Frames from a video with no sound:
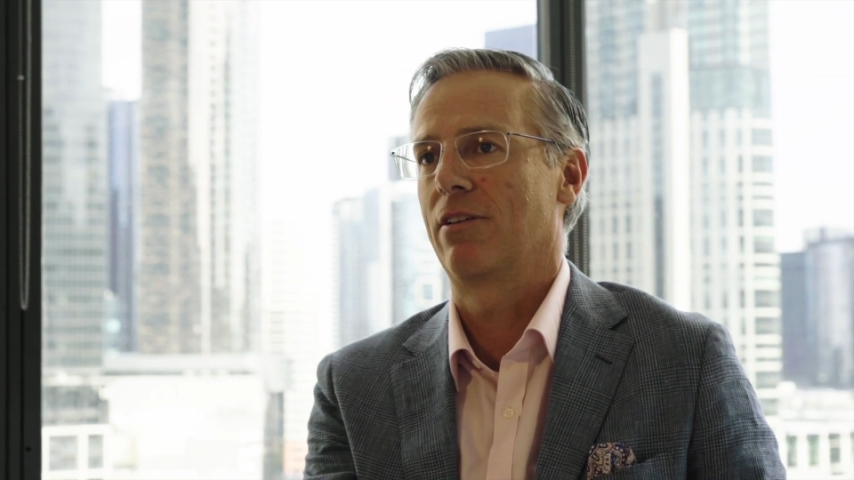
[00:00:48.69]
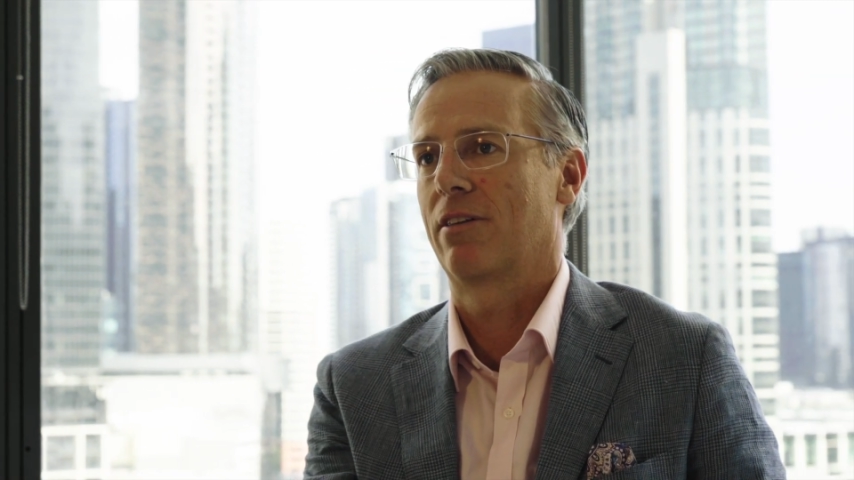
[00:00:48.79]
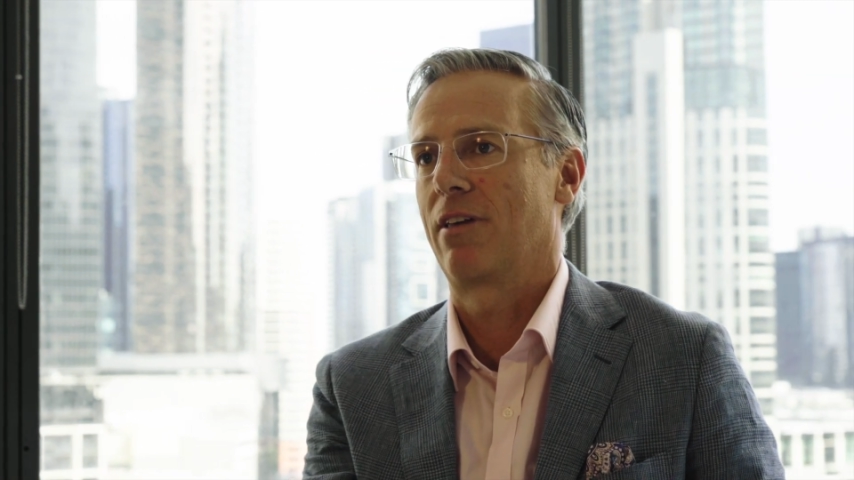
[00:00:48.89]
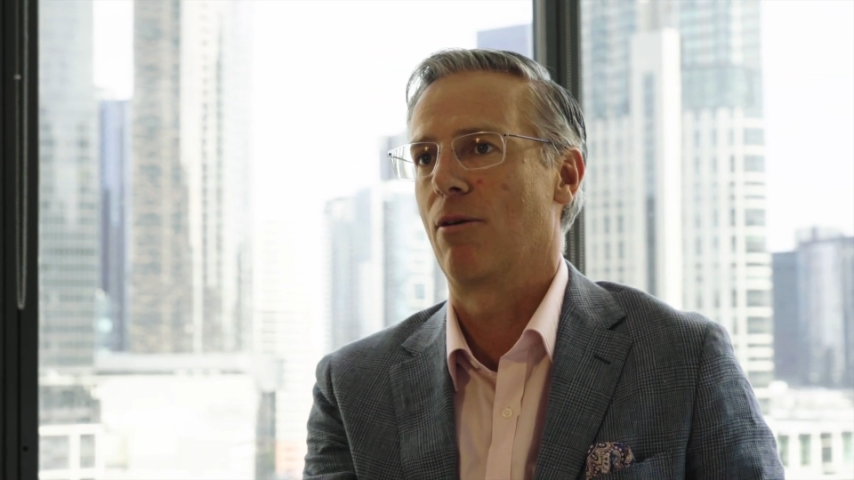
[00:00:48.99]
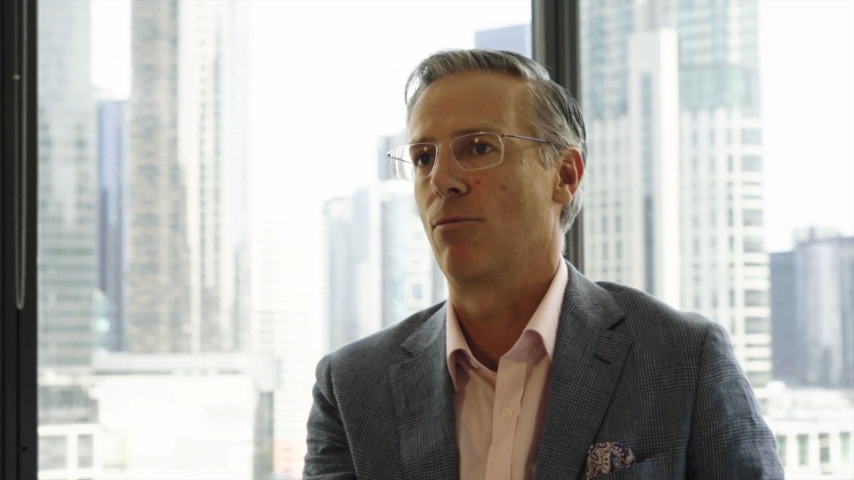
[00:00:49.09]

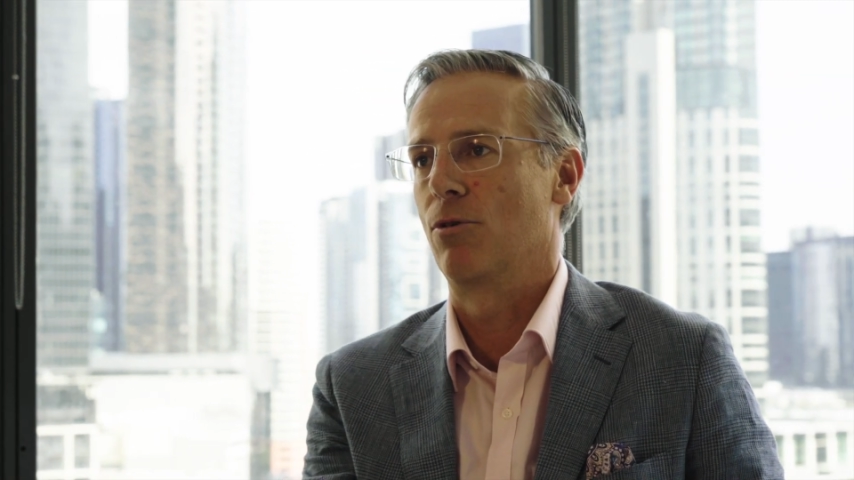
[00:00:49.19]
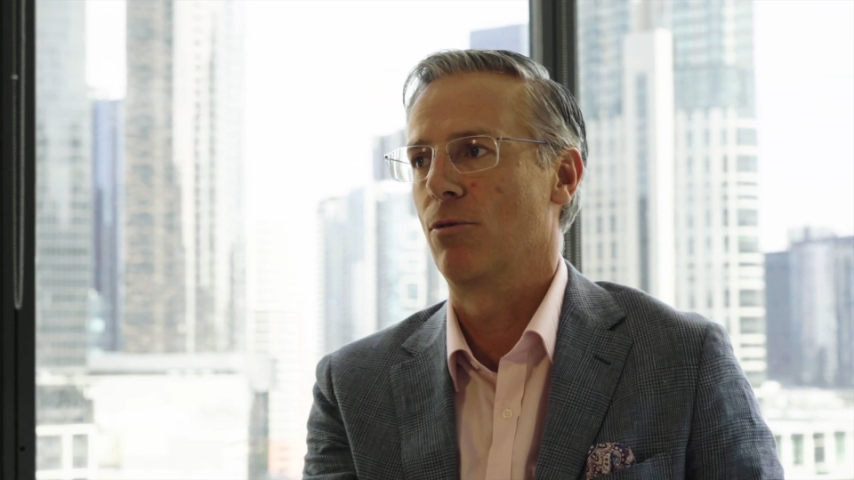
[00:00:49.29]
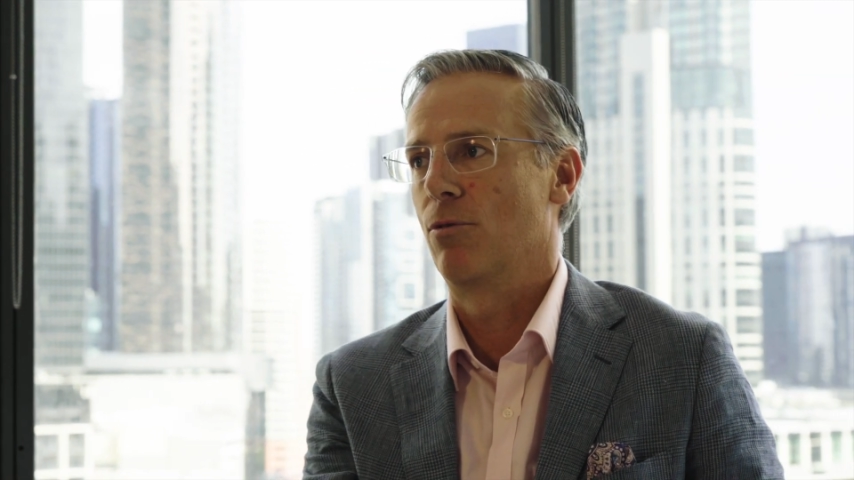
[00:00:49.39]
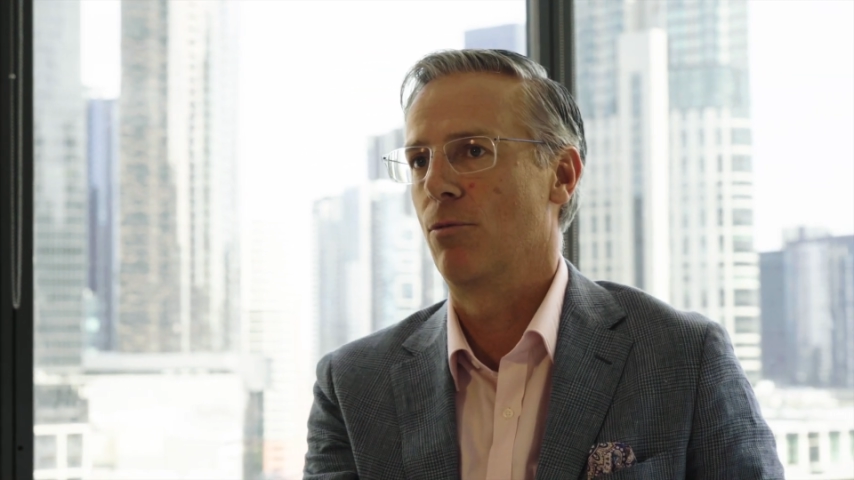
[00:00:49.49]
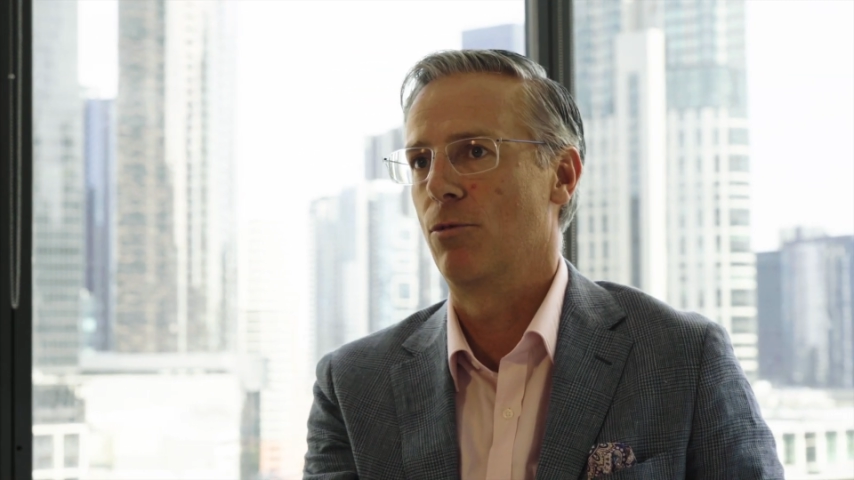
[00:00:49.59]
like that
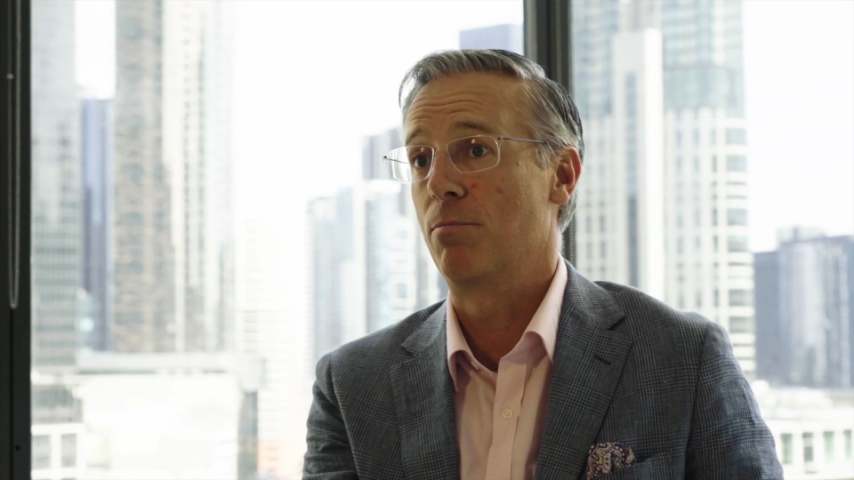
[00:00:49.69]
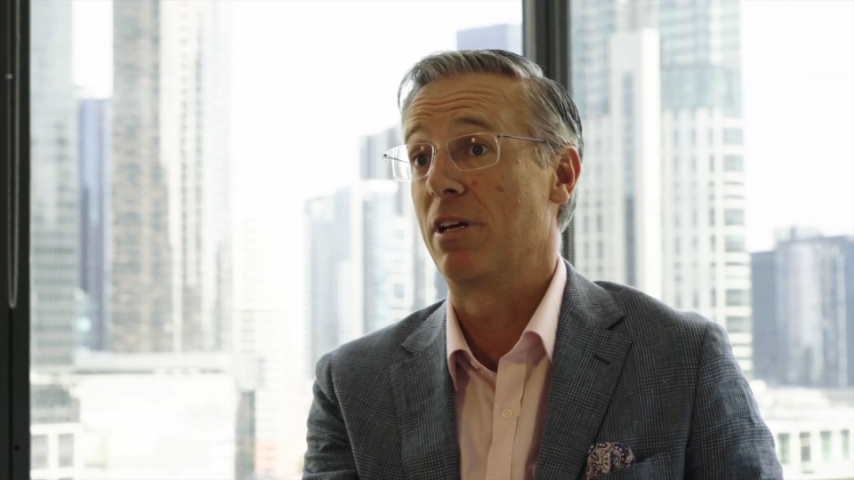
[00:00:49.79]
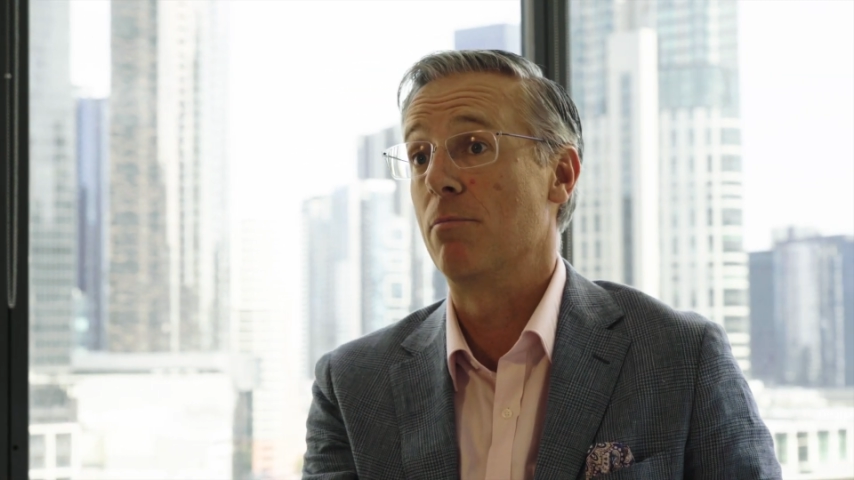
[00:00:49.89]
would be